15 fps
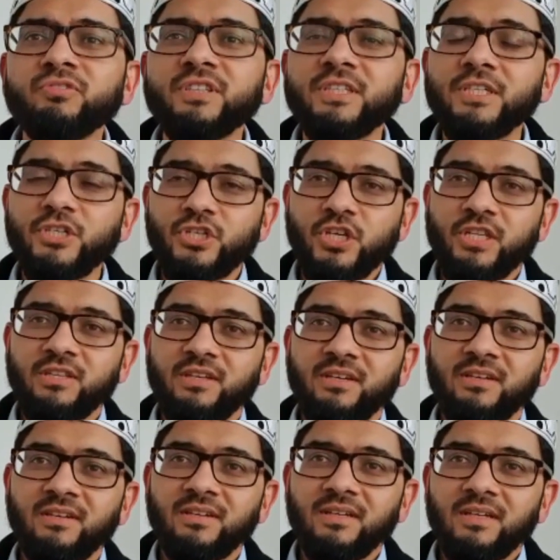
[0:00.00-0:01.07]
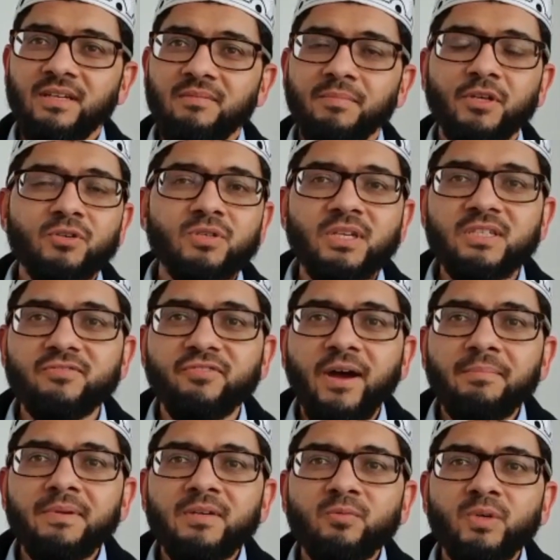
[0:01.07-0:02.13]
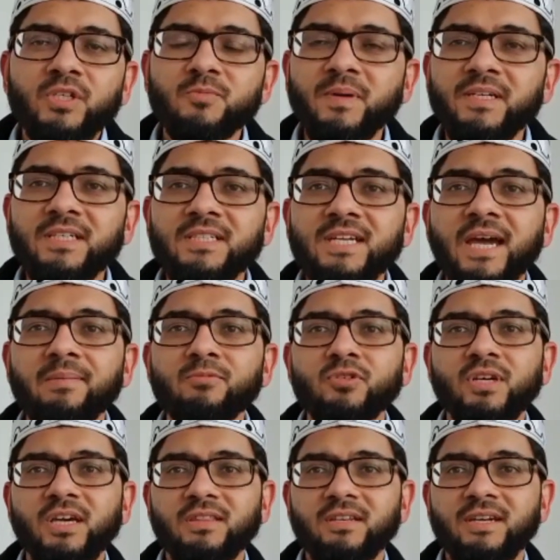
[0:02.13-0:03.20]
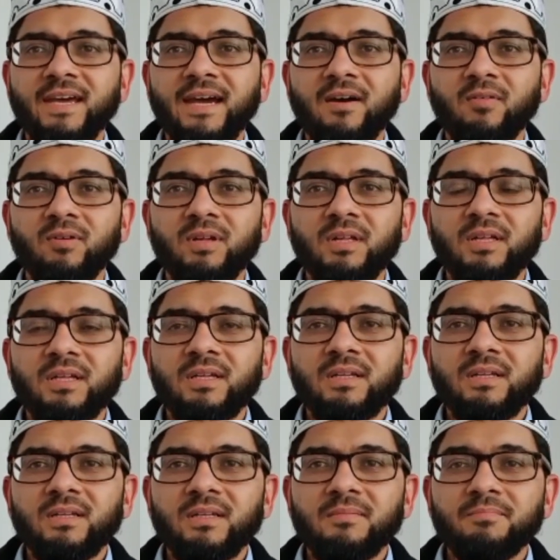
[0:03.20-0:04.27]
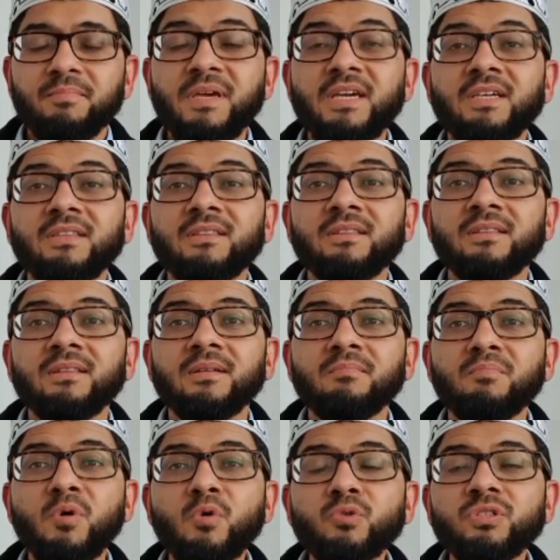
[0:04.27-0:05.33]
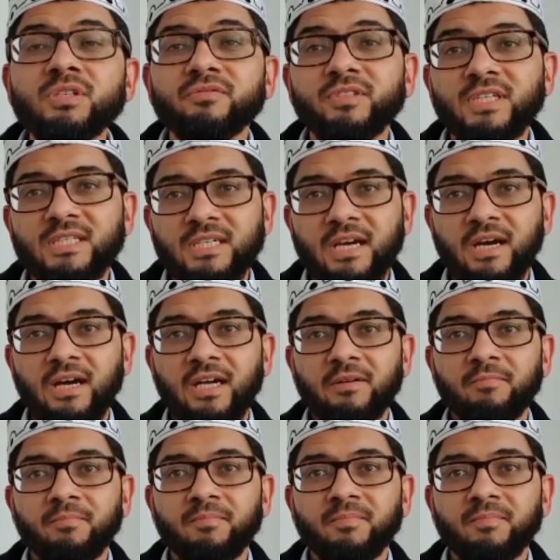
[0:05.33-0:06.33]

with each other because as a family we are spending time together now. Make the most of this time.